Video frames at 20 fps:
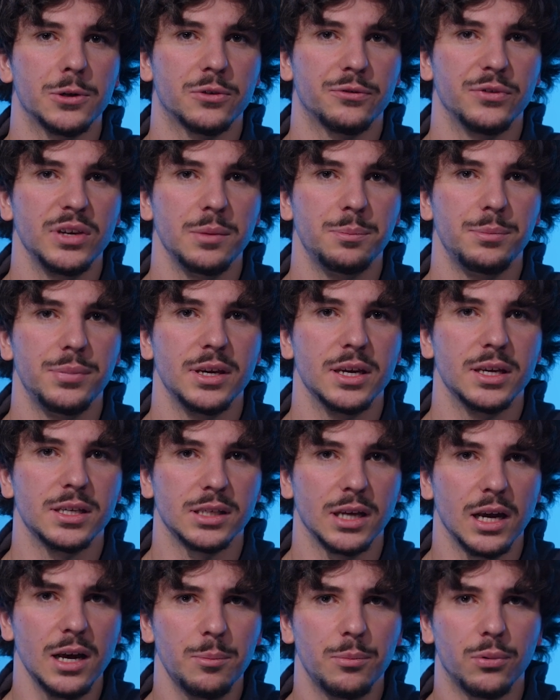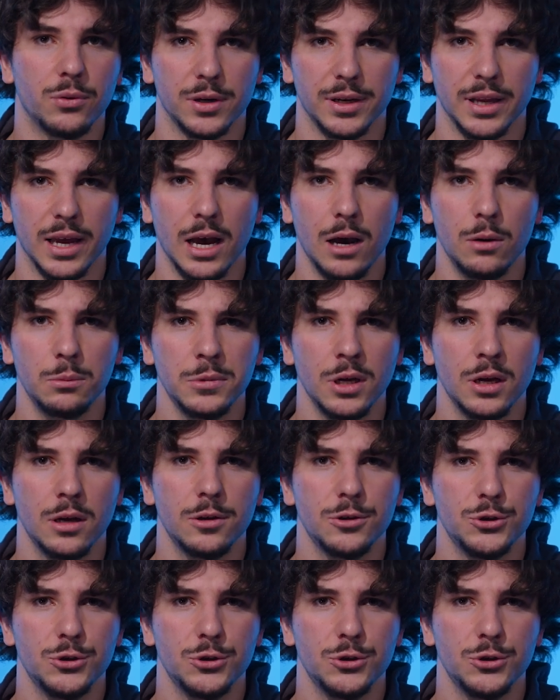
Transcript: your VPS up or down,